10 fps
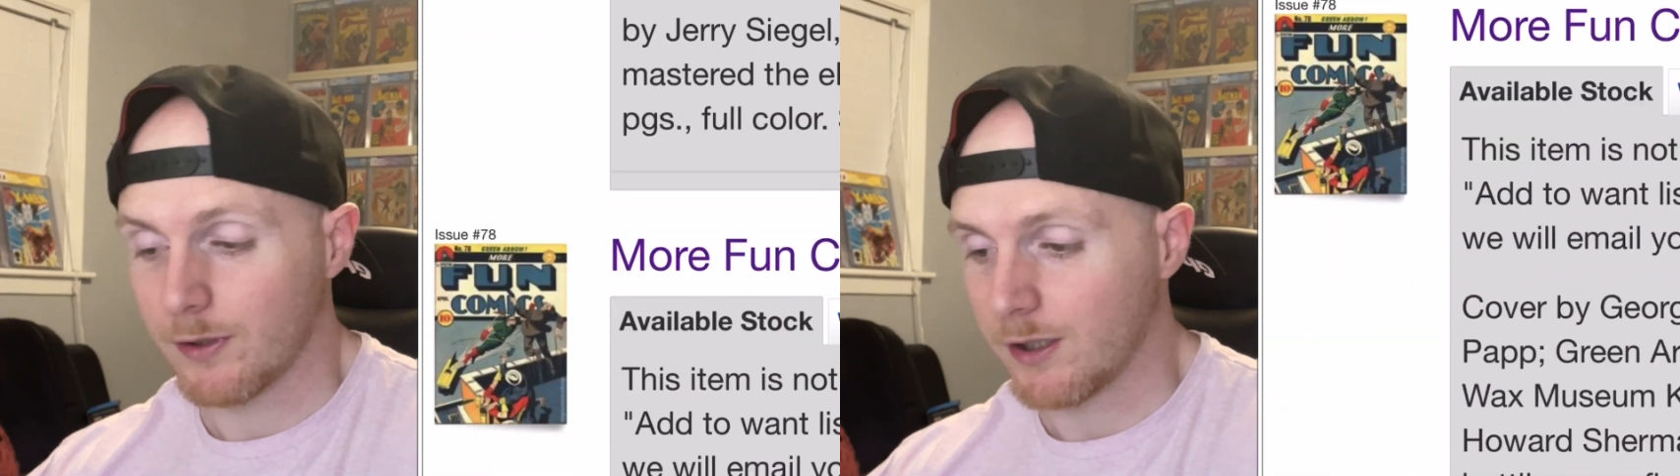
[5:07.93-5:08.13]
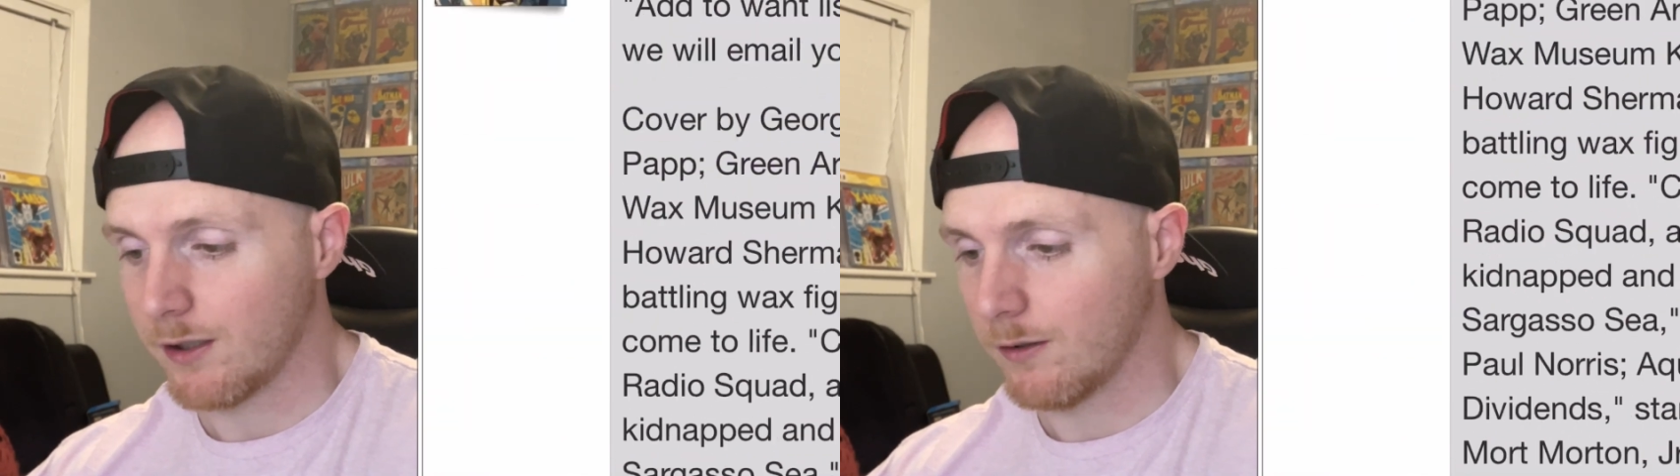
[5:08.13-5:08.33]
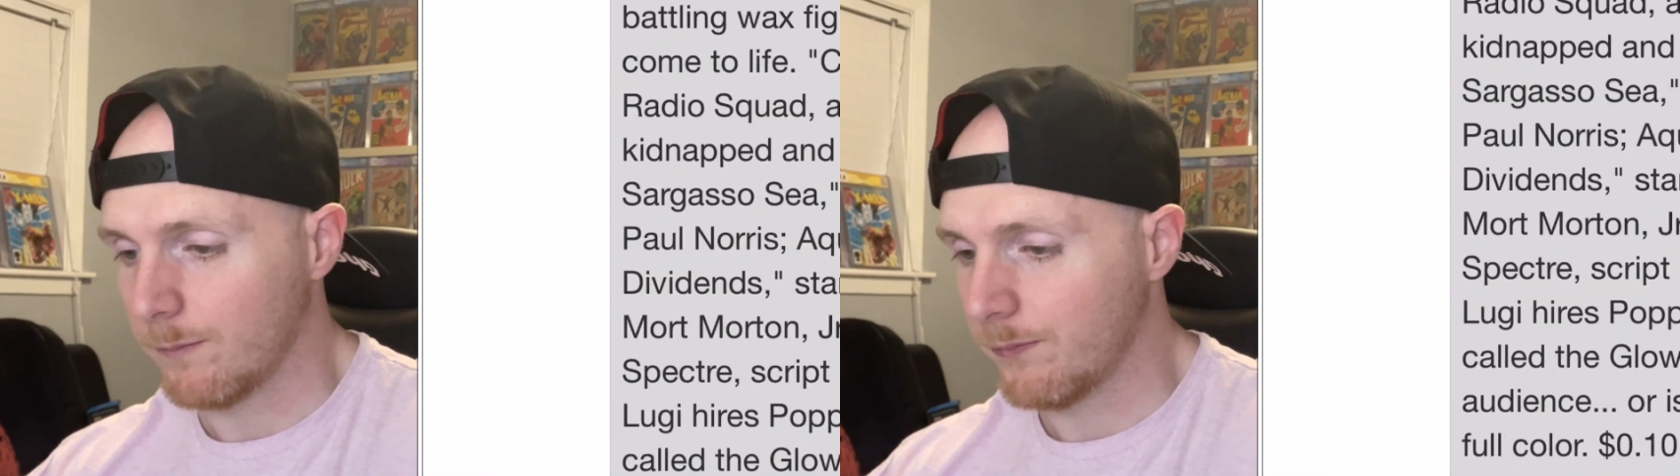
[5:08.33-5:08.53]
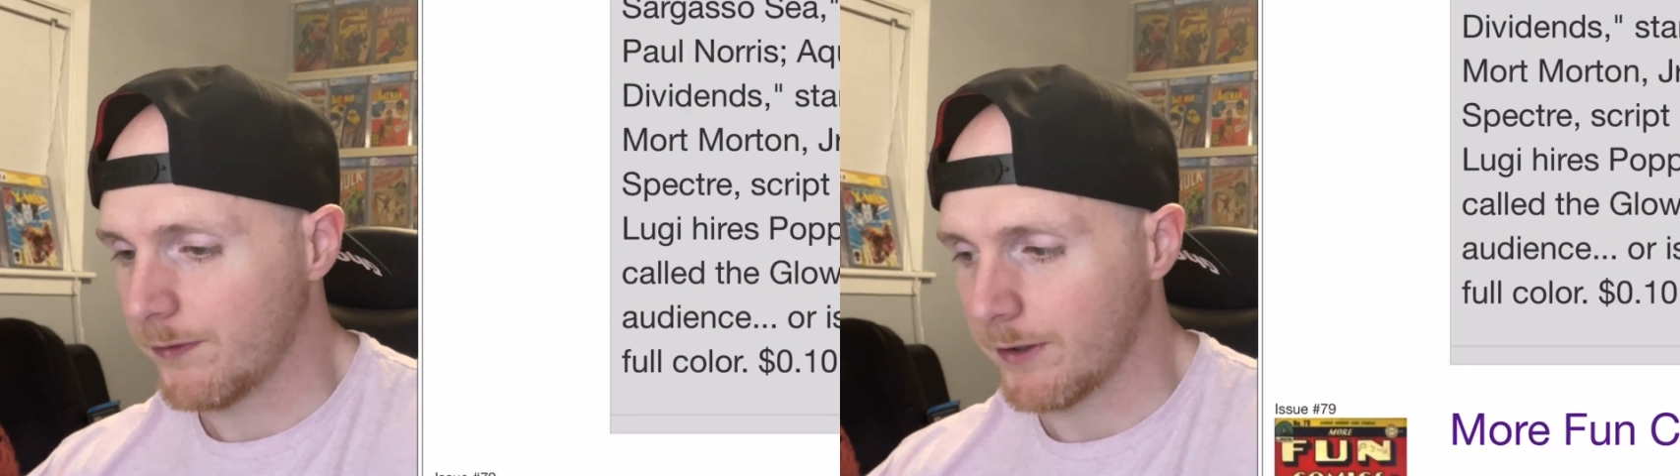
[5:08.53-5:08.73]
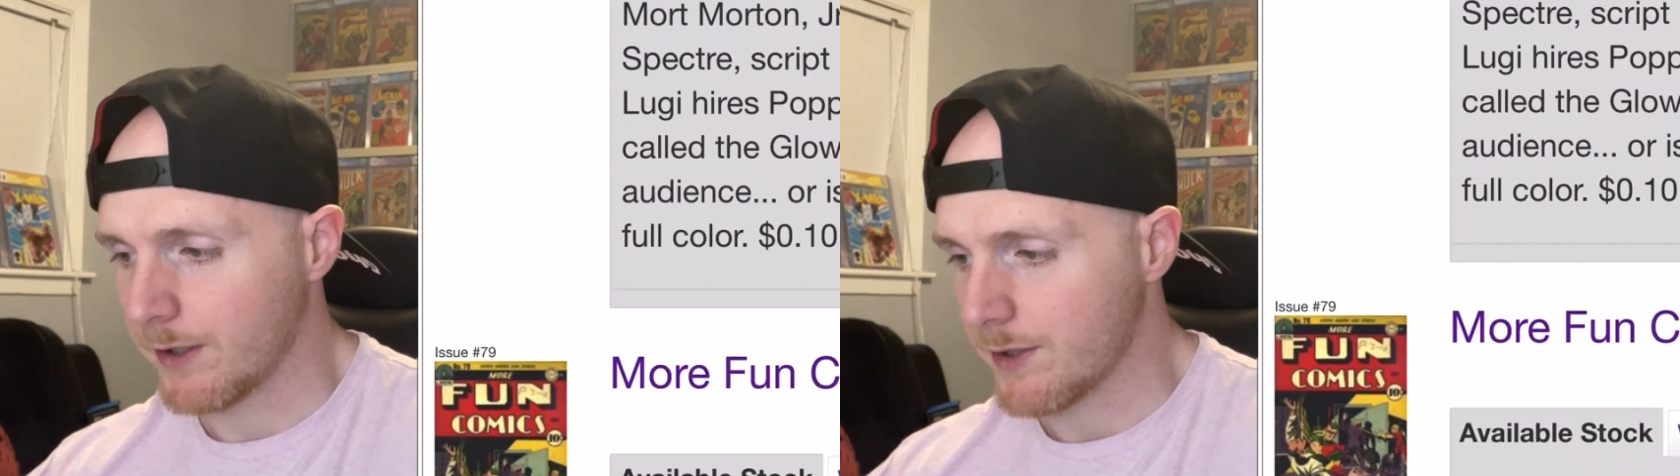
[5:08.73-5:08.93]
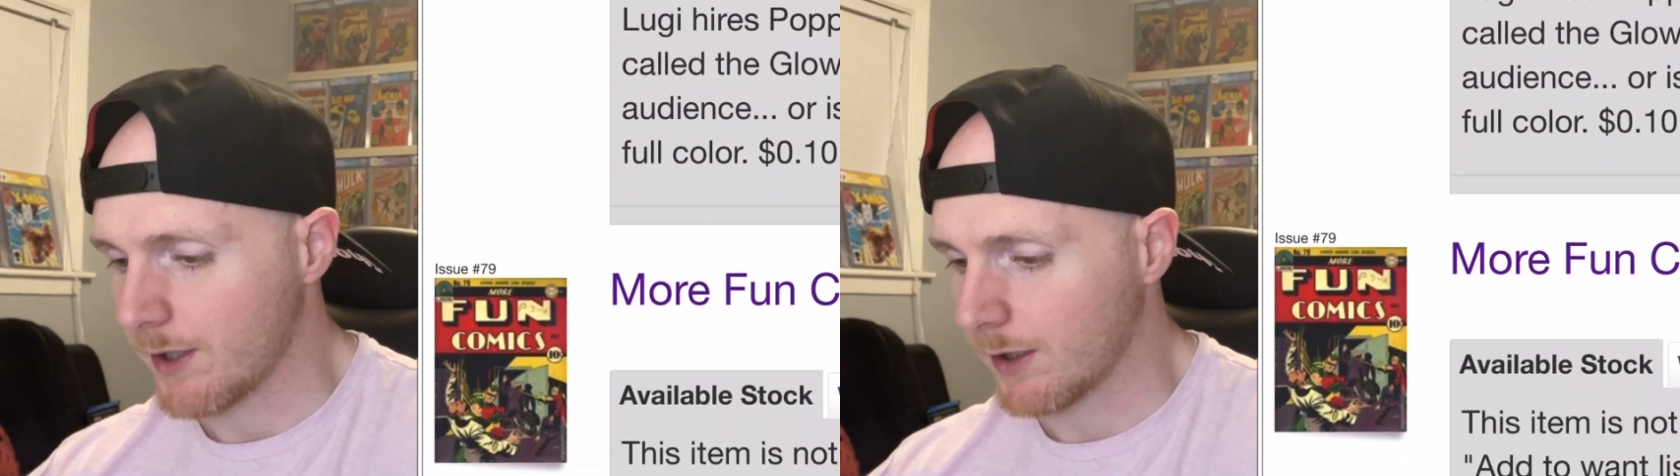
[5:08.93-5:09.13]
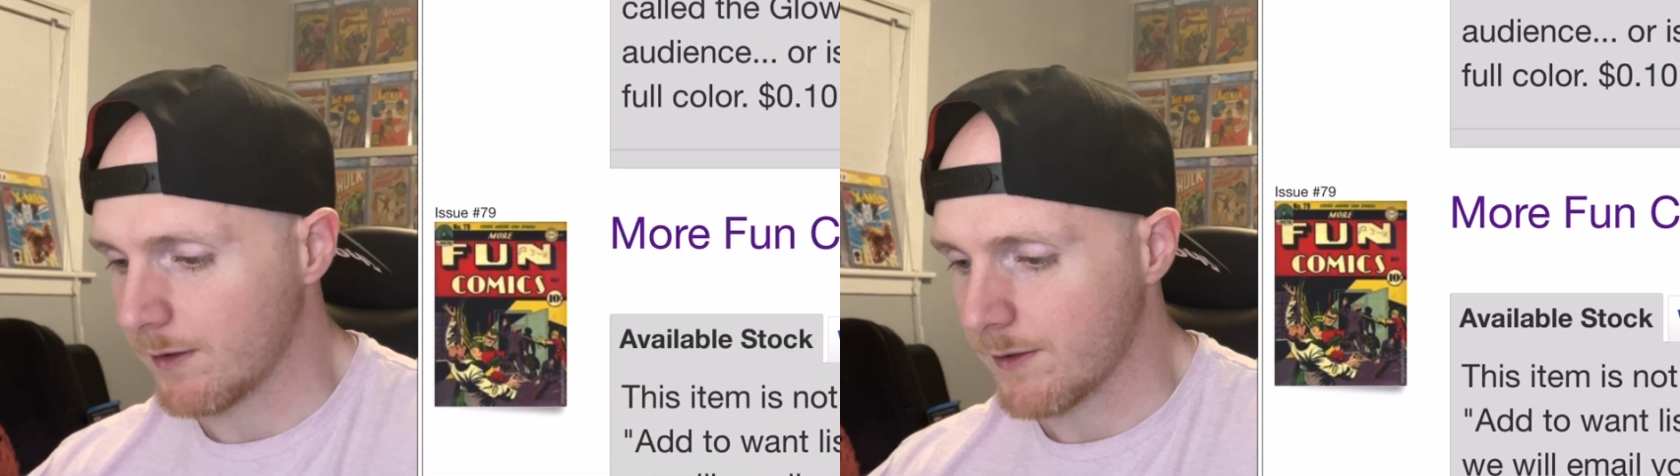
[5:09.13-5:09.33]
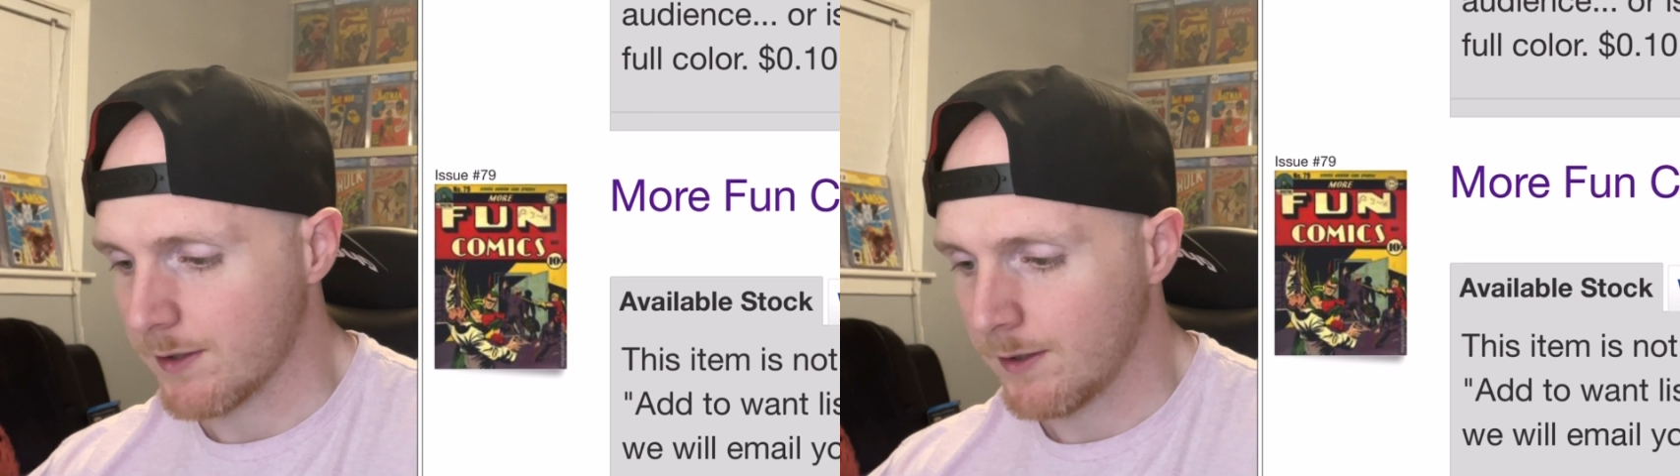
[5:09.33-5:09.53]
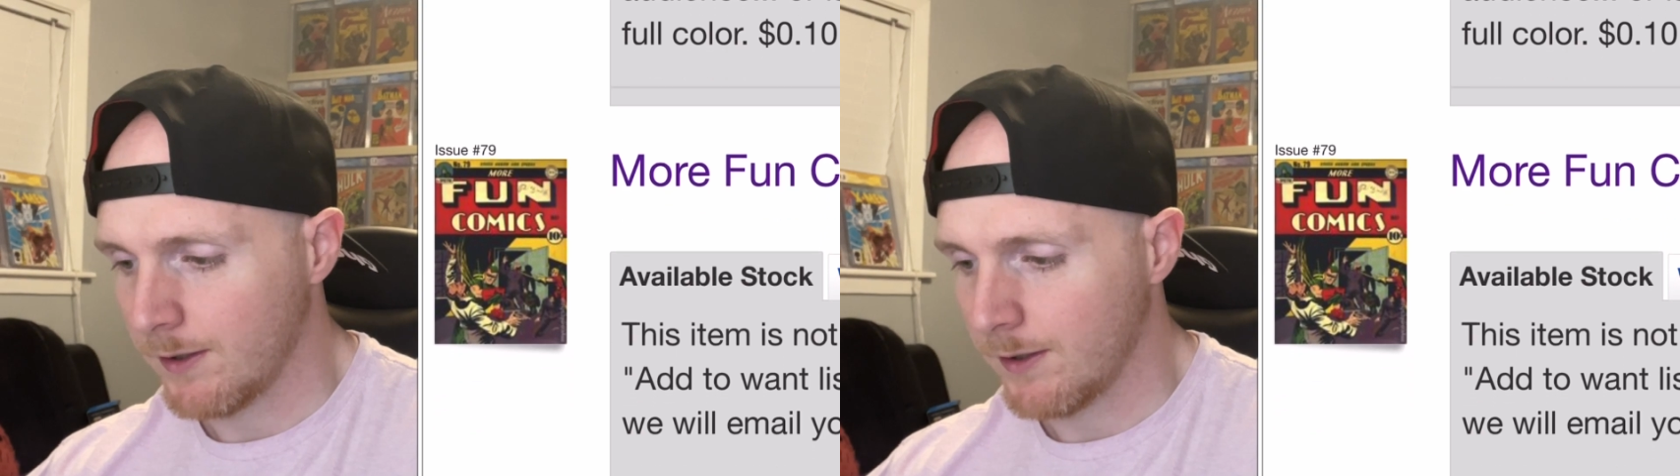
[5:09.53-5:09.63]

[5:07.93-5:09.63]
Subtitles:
account. 30 seconds.